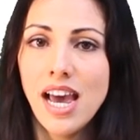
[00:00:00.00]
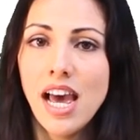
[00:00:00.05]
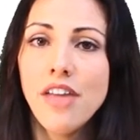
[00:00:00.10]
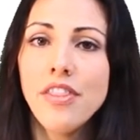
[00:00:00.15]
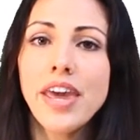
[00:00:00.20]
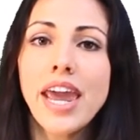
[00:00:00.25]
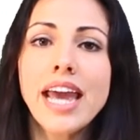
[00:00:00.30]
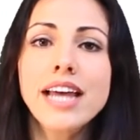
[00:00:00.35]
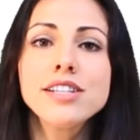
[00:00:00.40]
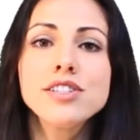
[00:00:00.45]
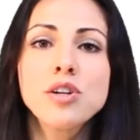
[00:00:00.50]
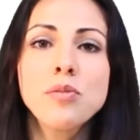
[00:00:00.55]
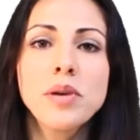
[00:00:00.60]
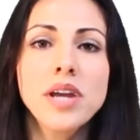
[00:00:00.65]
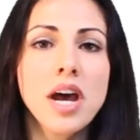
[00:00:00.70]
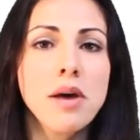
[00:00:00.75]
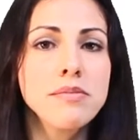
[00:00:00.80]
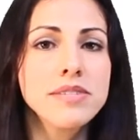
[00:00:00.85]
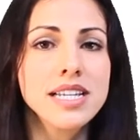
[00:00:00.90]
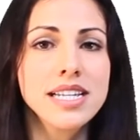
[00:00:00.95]
The answer
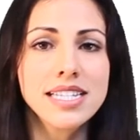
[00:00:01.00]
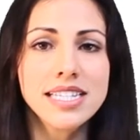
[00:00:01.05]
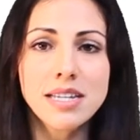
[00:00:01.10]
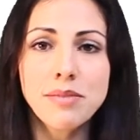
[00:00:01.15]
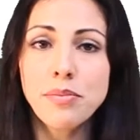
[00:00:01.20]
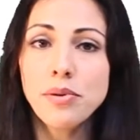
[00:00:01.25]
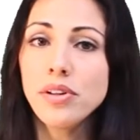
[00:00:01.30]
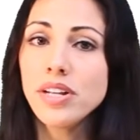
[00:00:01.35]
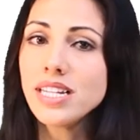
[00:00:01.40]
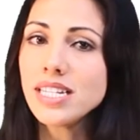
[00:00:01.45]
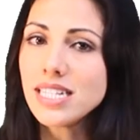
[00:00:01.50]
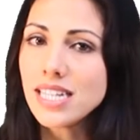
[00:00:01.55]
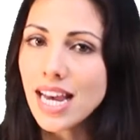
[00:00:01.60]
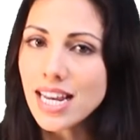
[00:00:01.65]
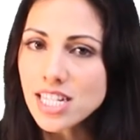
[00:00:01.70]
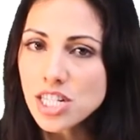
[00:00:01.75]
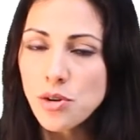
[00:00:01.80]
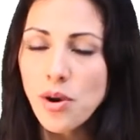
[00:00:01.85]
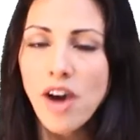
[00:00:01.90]
becomes as simple as yes,